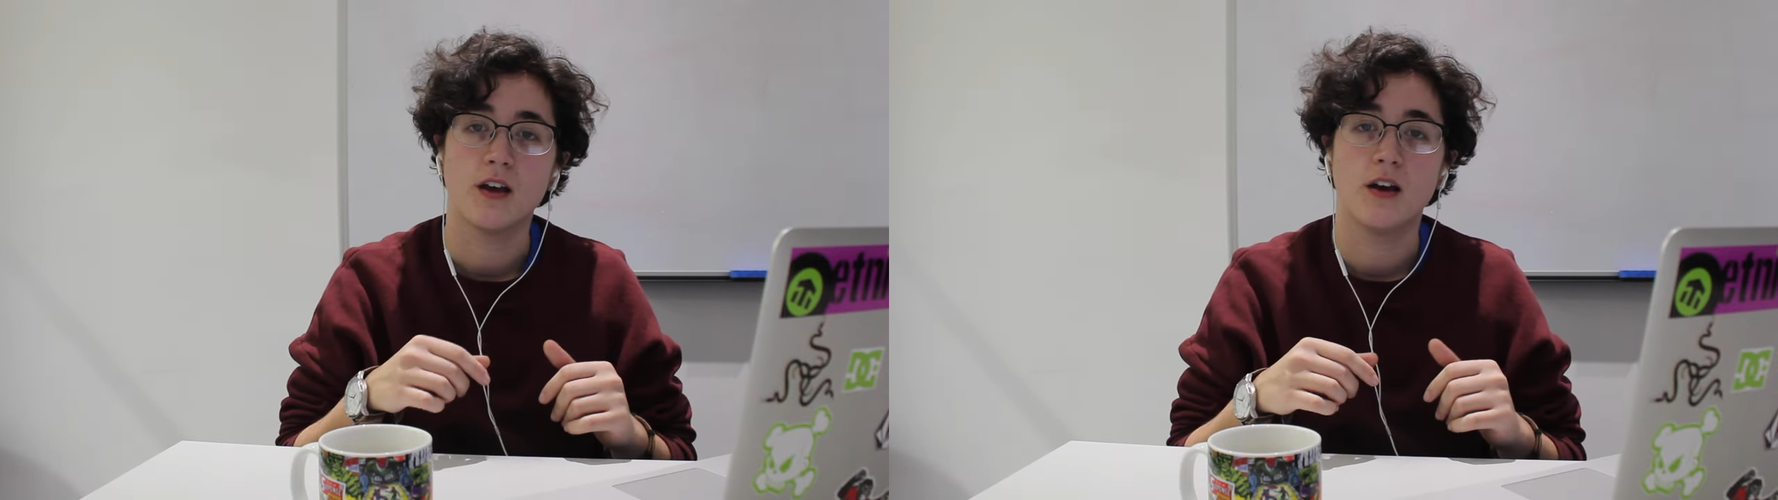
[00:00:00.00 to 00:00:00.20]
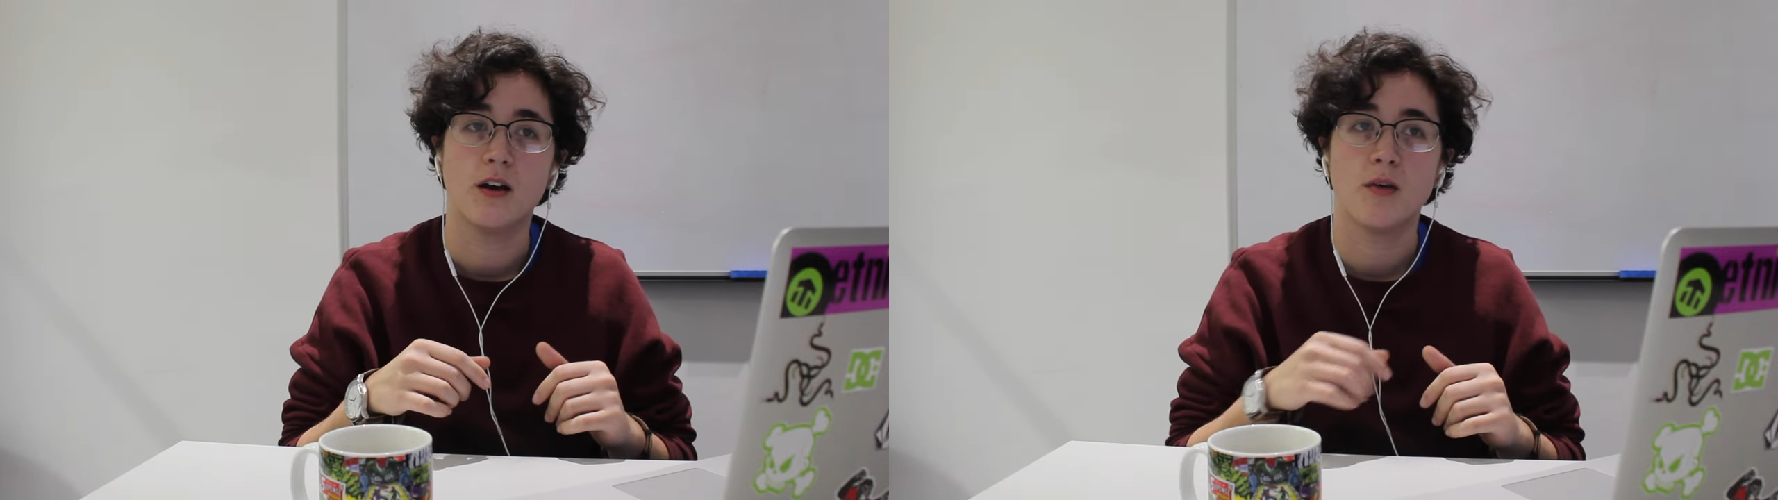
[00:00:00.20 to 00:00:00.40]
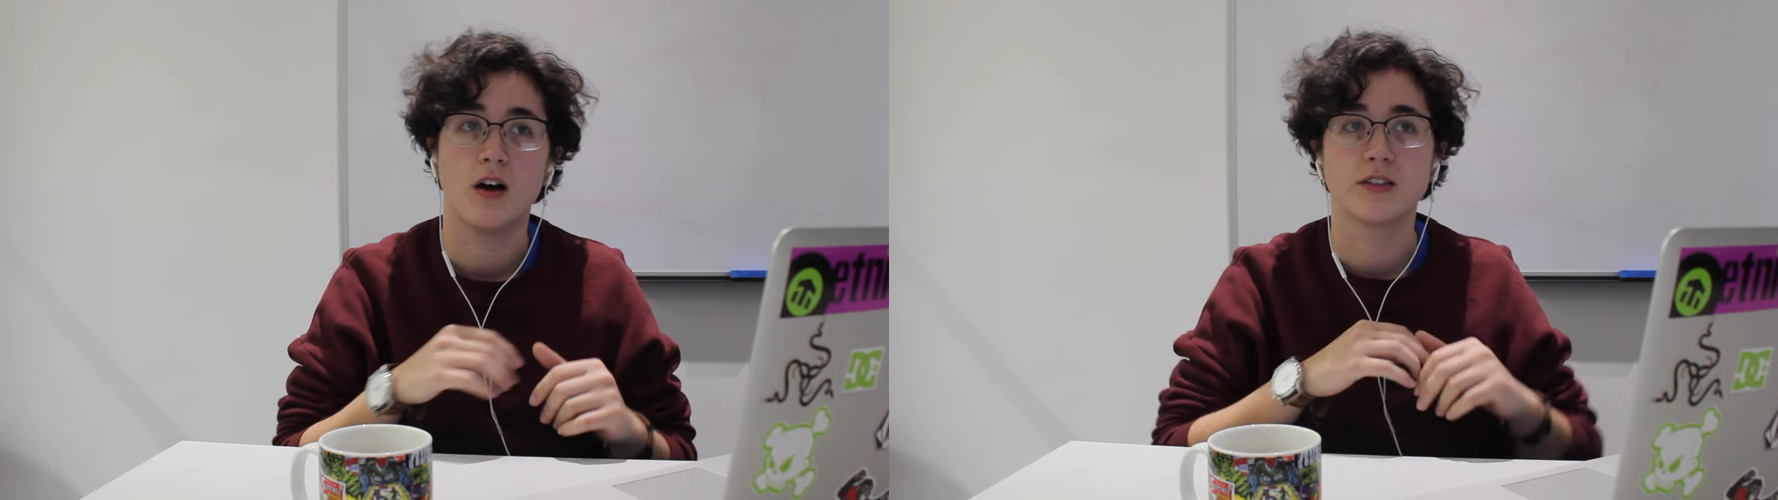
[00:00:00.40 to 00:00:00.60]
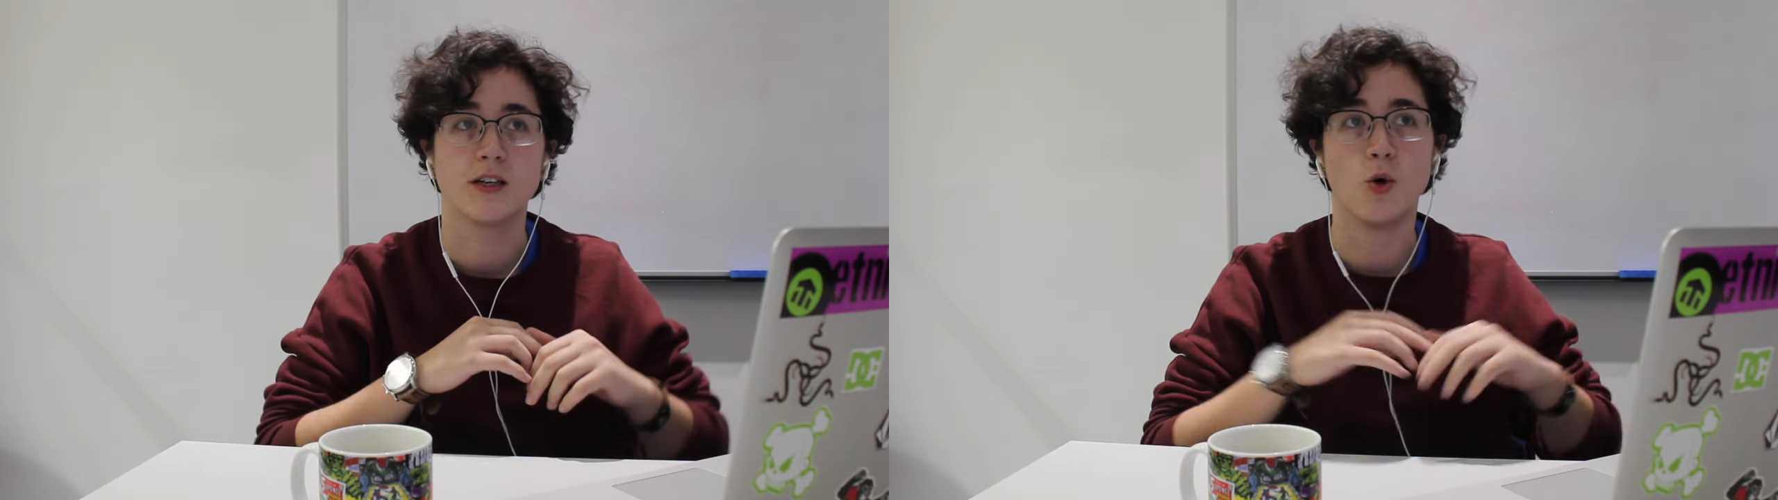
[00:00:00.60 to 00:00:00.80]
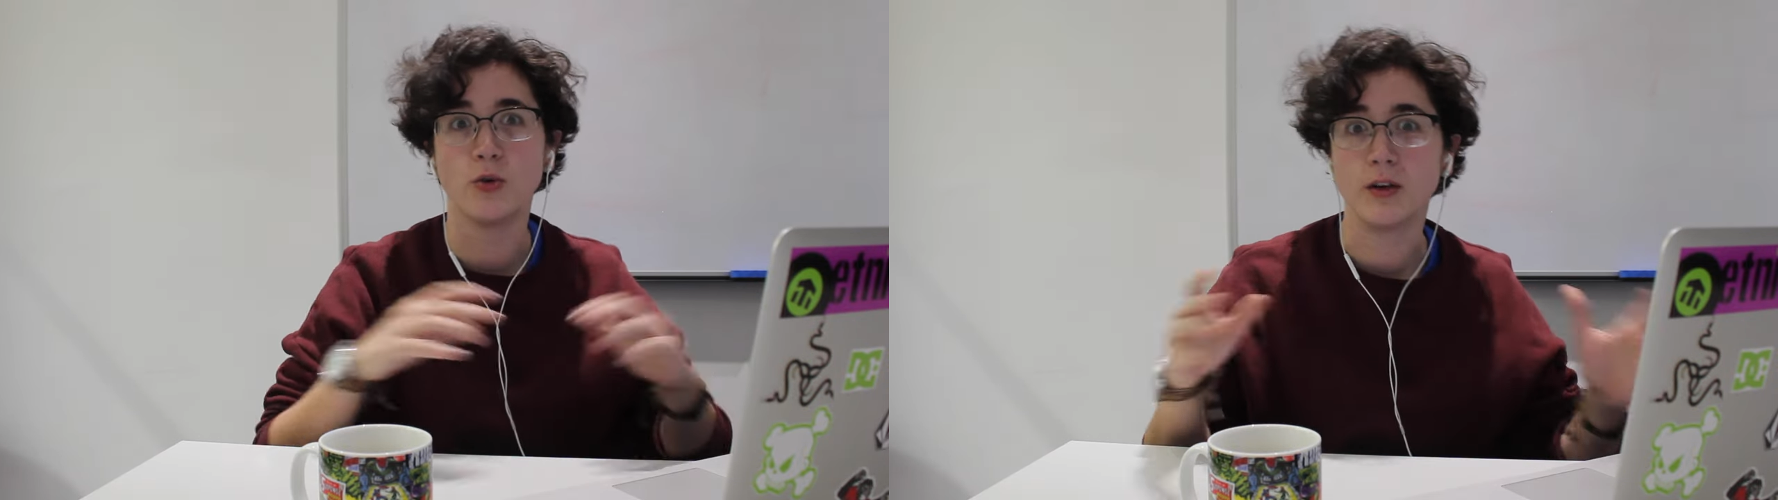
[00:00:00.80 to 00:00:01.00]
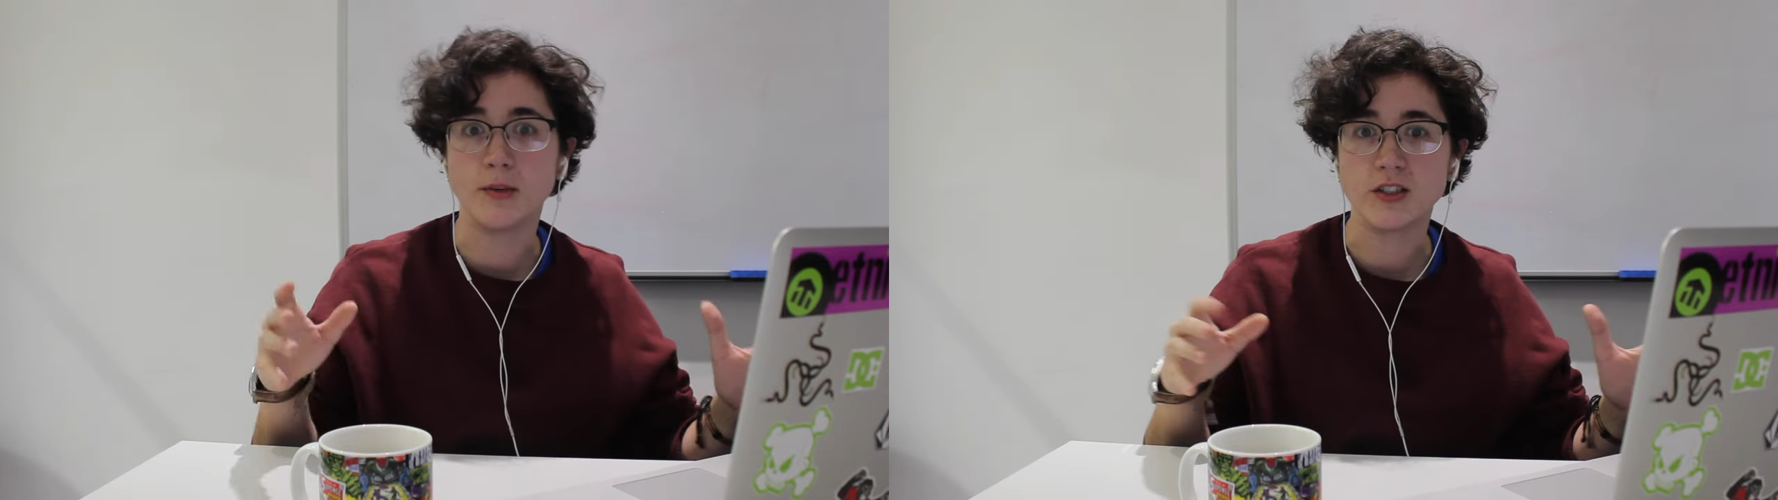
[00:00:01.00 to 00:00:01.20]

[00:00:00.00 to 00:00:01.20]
I'll take all the